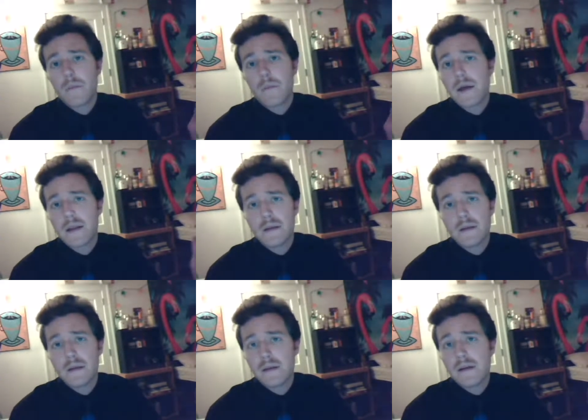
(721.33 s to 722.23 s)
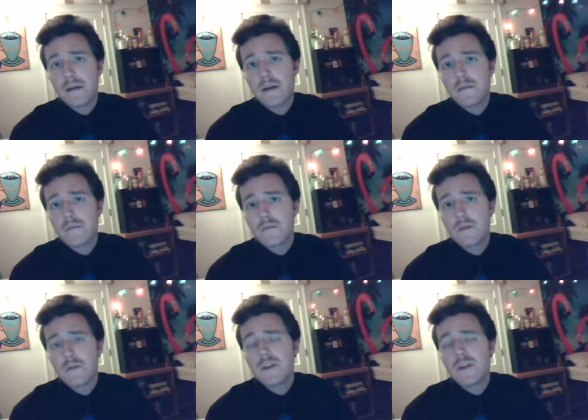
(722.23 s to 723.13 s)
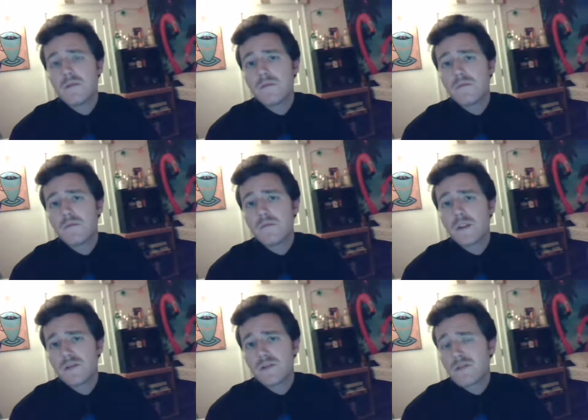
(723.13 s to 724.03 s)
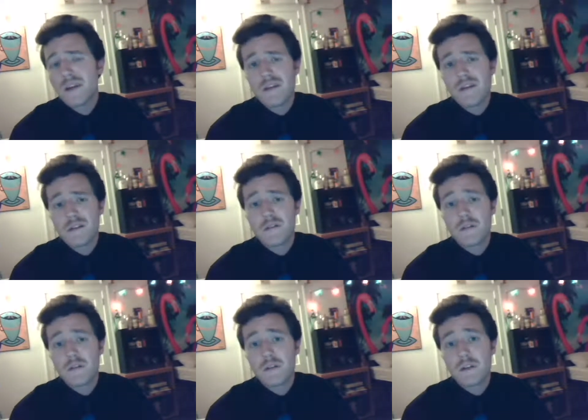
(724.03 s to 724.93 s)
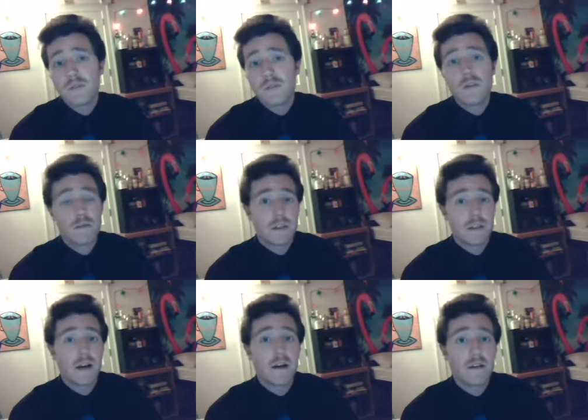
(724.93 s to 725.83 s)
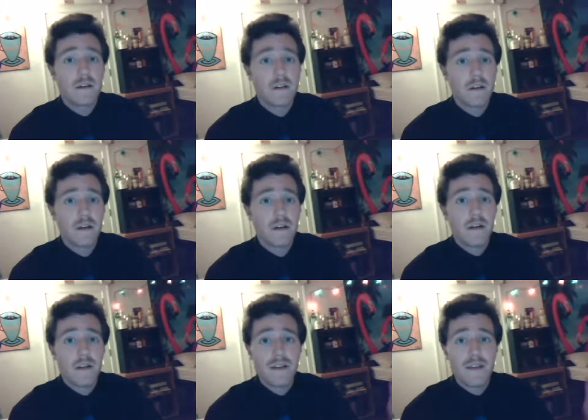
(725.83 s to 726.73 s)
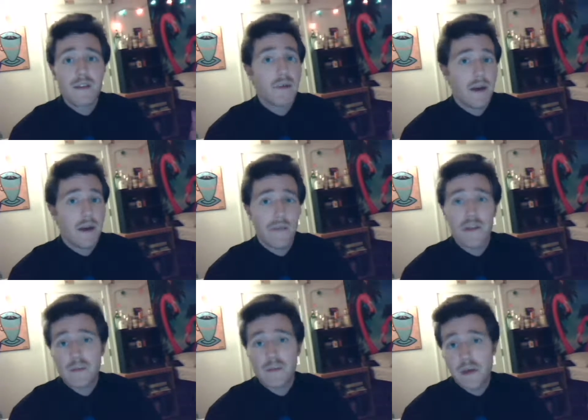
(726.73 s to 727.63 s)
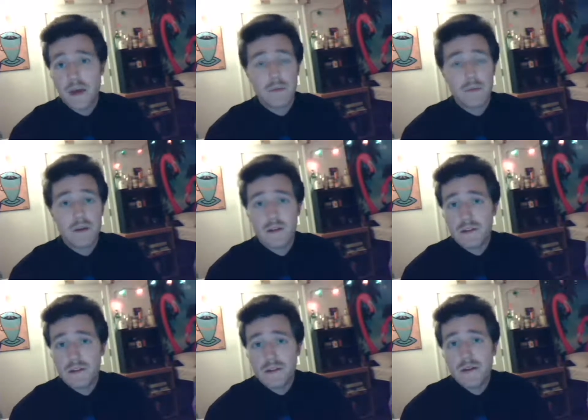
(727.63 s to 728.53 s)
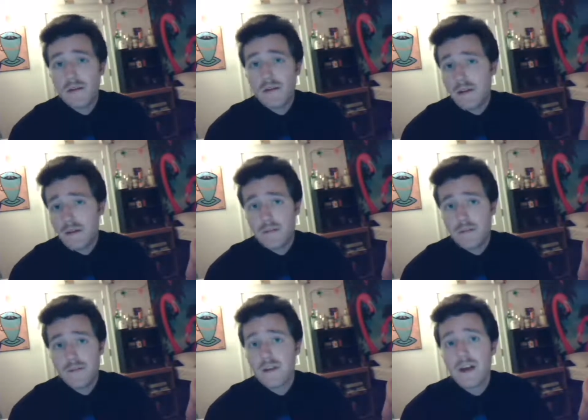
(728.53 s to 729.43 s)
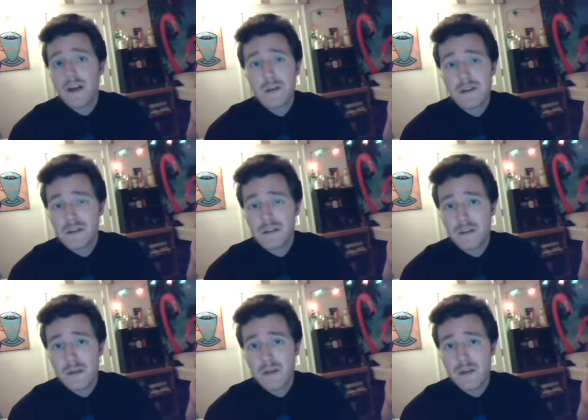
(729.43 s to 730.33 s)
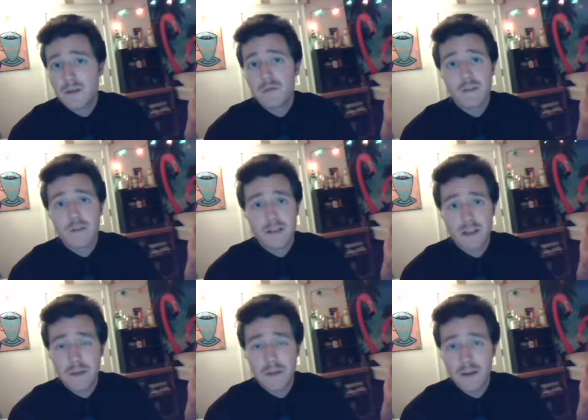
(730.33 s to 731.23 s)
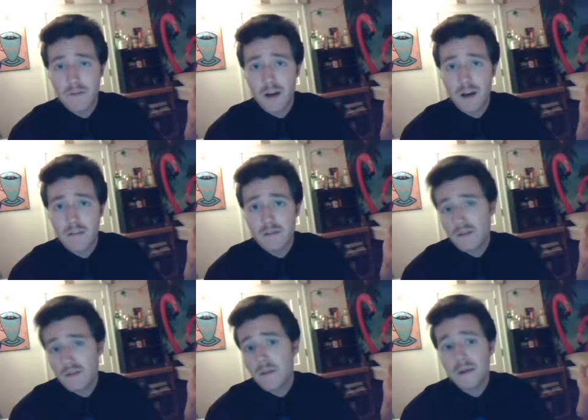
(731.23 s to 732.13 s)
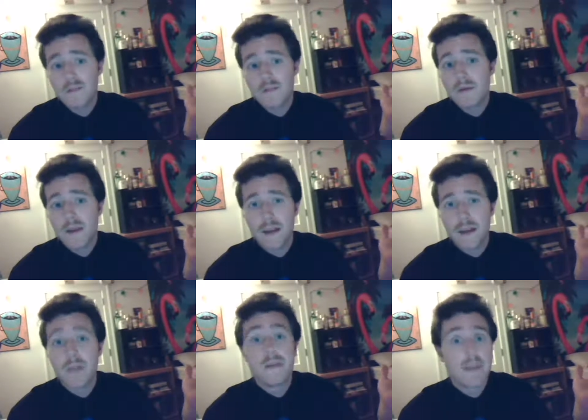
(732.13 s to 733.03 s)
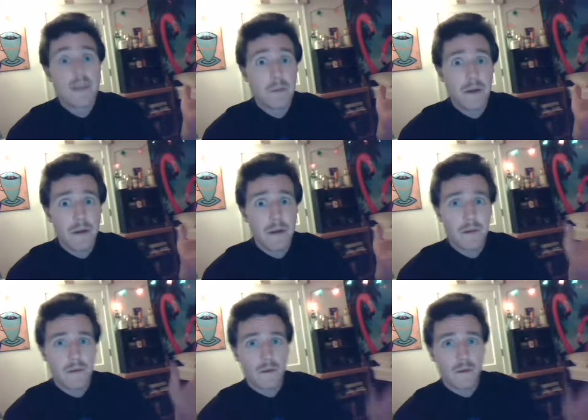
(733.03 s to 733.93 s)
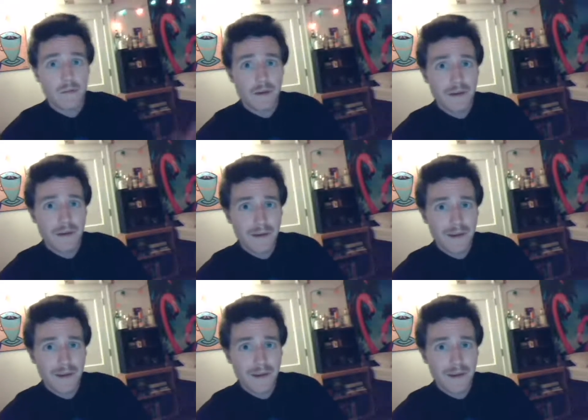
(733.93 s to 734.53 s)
But, when you're 20 years old and you want to retire, that's bad. That's bad because, hey, if the economy doesn't get better, I'll be working till I'm 85. I mean, who am I kidding? I'll be dead by then, hopefully.